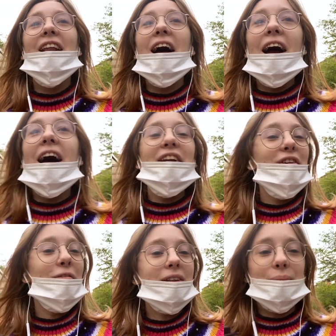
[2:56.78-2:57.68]
I, I don't
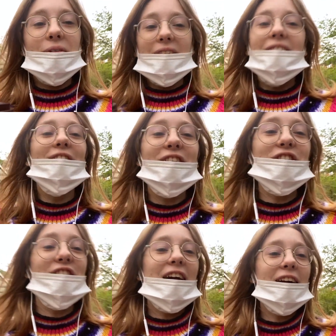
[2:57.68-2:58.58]
know, it's about
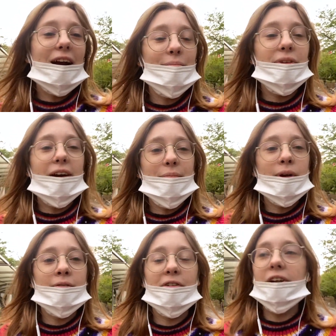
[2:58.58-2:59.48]
intuition. I, I'm, I'm
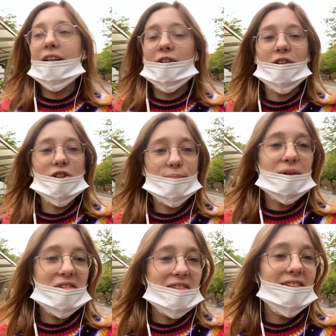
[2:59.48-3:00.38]
a very intuitive
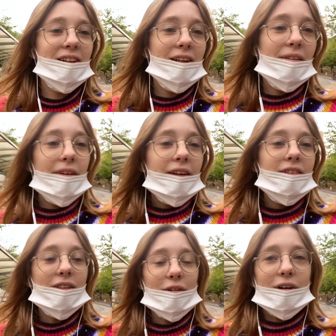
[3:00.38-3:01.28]
person,
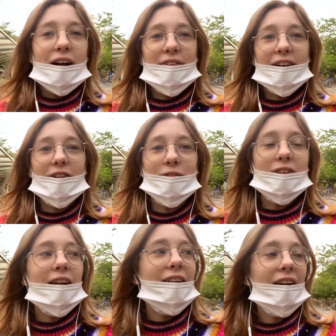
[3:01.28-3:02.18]
so I think it was
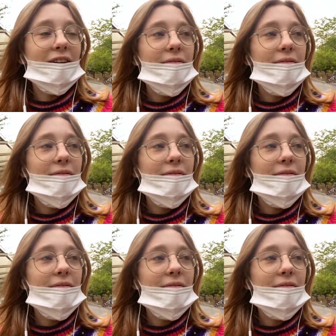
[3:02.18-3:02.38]
like that.